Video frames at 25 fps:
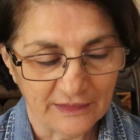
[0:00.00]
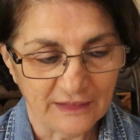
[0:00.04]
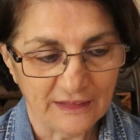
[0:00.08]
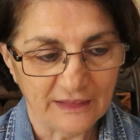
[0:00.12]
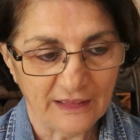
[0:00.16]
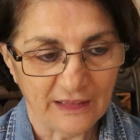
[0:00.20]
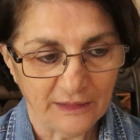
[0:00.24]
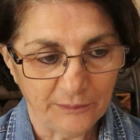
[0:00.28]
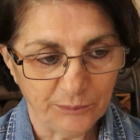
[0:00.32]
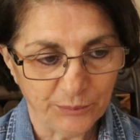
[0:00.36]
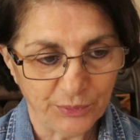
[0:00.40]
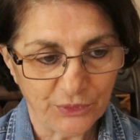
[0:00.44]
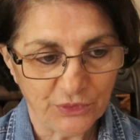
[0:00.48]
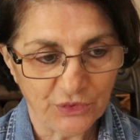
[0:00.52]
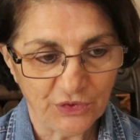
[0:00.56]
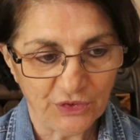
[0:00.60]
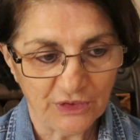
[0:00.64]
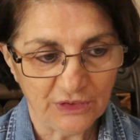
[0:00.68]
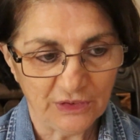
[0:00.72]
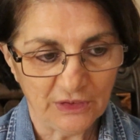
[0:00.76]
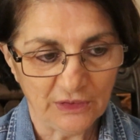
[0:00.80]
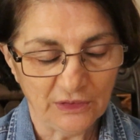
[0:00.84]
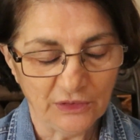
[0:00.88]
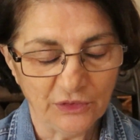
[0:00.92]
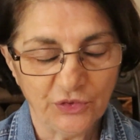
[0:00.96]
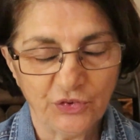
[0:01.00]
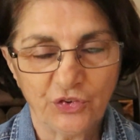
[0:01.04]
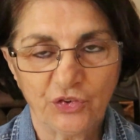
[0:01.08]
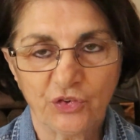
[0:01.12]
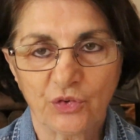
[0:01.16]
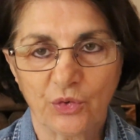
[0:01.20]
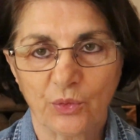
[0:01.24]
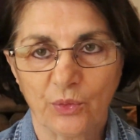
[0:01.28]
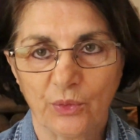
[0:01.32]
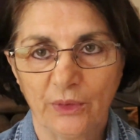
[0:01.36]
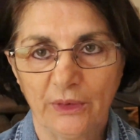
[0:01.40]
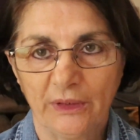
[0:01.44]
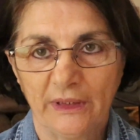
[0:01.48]
that particular
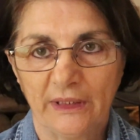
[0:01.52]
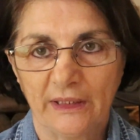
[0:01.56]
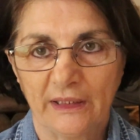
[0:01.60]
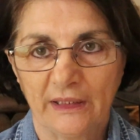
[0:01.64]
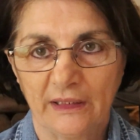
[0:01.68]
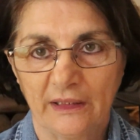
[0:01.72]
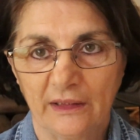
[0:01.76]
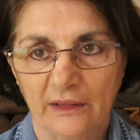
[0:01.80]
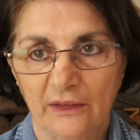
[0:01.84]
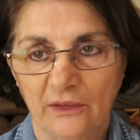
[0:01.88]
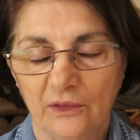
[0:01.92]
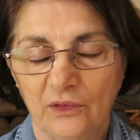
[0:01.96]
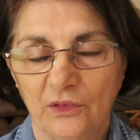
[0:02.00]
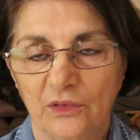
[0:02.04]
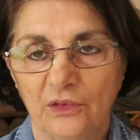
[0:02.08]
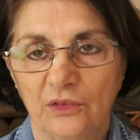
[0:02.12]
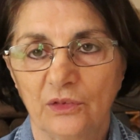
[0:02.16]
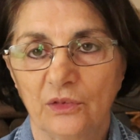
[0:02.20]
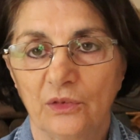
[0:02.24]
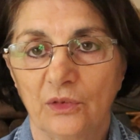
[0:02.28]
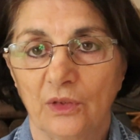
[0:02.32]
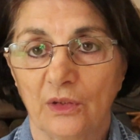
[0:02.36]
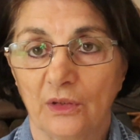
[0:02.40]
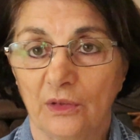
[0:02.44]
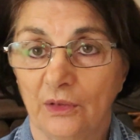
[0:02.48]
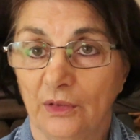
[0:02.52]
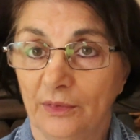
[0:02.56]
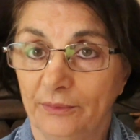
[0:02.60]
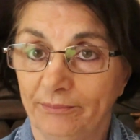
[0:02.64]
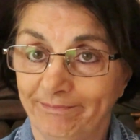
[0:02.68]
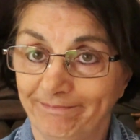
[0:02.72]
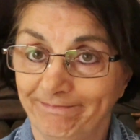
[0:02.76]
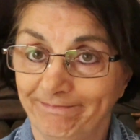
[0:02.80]
store had uh,